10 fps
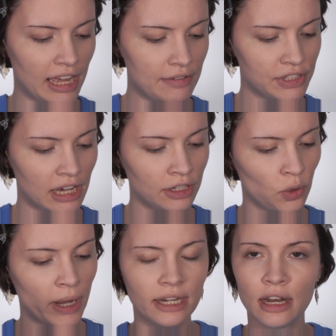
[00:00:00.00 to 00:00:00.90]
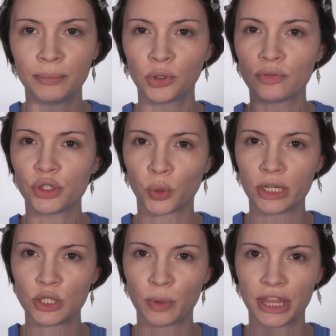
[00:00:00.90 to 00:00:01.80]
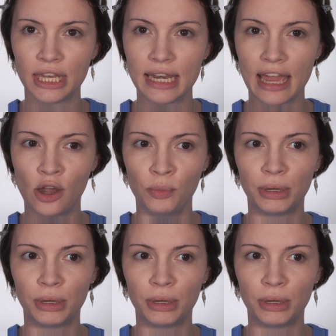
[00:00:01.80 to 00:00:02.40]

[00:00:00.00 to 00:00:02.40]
have done quite a number of shorts with it now,